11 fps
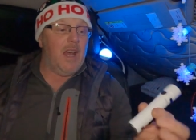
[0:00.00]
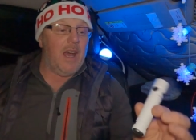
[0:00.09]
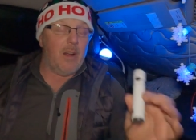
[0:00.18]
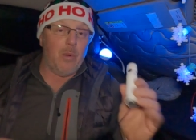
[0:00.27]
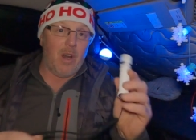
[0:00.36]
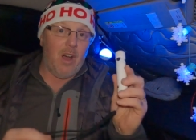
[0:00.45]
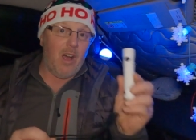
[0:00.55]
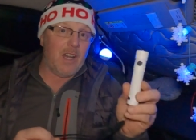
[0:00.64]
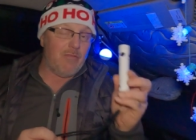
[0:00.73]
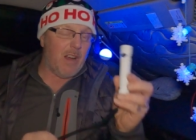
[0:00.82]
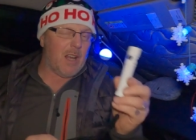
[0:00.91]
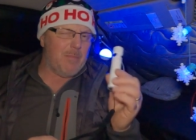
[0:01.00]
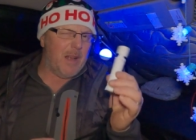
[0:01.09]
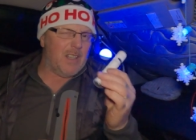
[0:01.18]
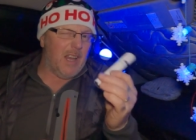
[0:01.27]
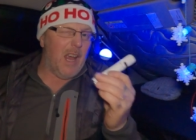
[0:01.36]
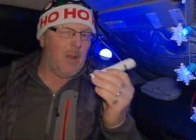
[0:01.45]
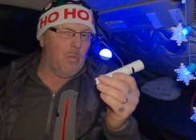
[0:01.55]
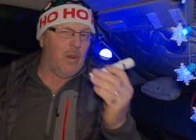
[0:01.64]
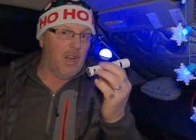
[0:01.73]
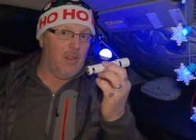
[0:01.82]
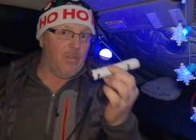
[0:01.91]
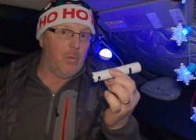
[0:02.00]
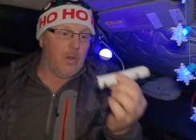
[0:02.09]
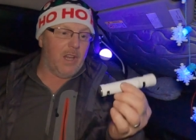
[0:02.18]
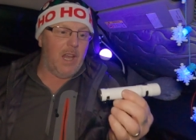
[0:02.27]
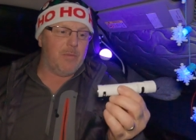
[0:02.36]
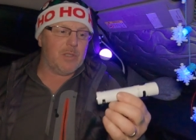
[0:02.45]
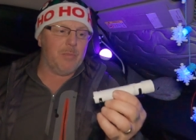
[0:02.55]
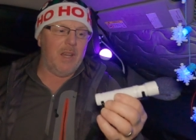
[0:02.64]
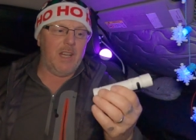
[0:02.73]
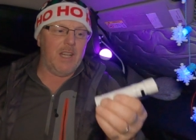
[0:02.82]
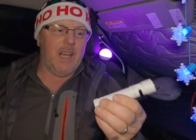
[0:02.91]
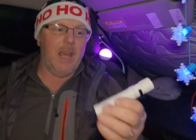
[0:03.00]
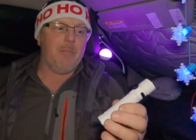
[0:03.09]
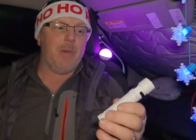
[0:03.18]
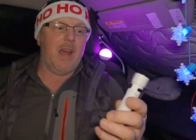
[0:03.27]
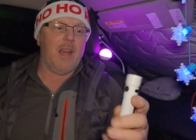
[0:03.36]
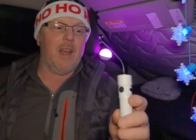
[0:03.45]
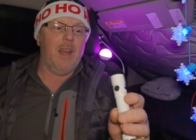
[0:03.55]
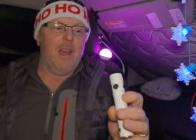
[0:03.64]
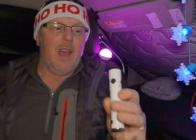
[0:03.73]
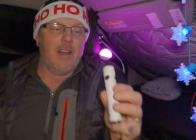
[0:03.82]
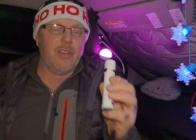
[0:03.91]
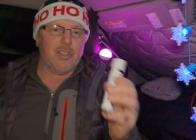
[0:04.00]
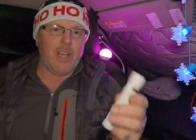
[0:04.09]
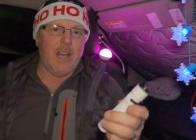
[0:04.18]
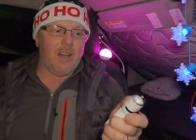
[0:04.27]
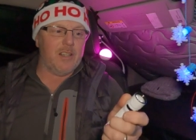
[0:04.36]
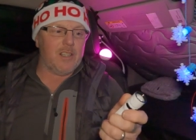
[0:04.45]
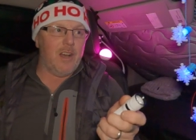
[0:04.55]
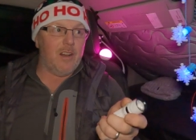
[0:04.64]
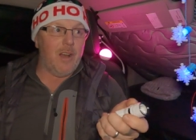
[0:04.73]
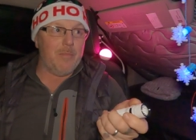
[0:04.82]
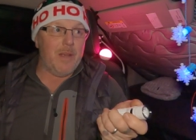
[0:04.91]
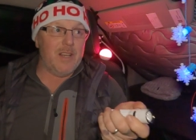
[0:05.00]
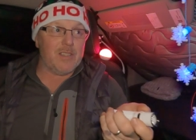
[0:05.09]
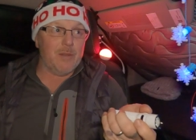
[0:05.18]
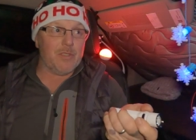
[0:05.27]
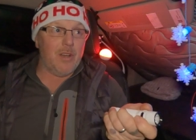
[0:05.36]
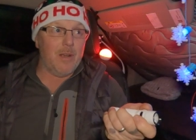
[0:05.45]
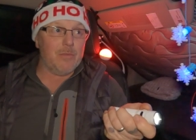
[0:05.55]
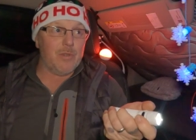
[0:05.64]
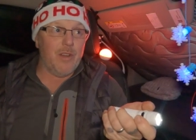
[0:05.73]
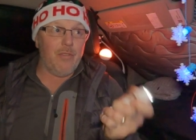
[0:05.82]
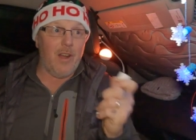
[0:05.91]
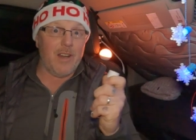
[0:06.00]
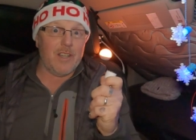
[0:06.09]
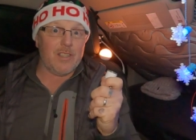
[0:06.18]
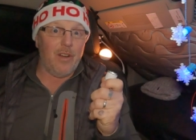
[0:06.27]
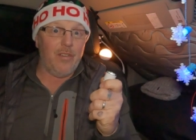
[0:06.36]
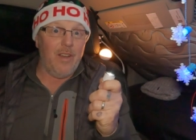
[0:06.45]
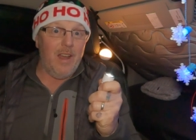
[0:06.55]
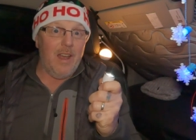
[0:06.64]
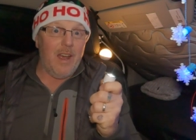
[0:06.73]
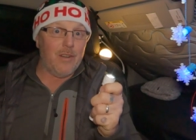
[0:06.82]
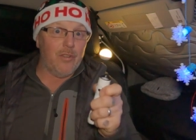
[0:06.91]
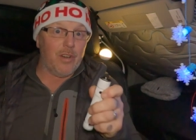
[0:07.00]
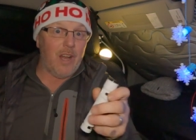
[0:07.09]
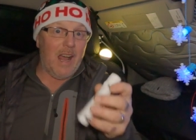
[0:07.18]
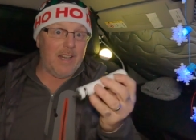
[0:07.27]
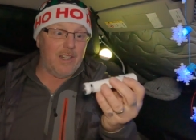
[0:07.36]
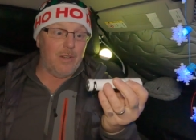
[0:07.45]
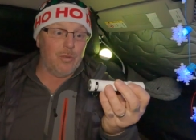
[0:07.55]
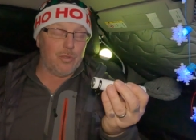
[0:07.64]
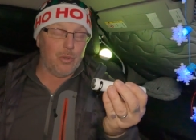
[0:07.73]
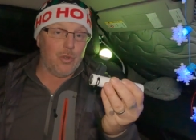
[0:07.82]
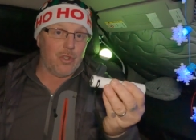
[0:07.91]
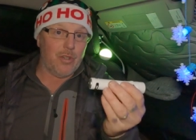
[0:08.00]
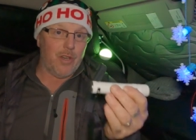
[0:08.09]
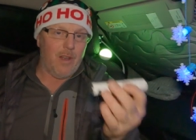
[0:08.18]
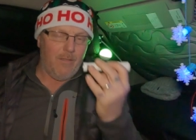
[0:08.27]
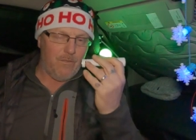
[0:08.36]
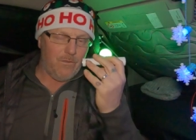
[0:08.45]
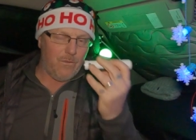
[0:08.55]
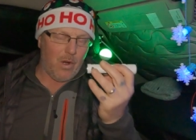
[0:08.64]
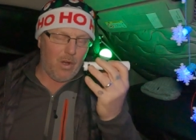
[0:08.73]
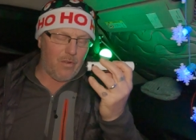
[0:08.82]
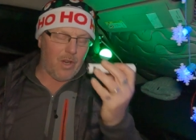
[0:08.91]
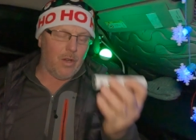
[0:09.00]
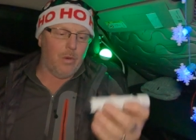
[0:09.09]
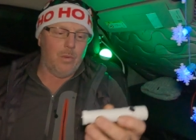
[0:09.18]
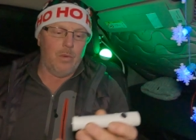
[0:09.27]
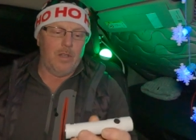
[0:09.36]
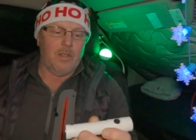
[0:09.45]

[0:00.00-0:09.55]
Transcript: And I would highly recommend getting one if you want to keep something in your kit bag and you're scared of the dark like me sometimes, or you frighten yourself and you've got a handy little torch on you. Very, very cool.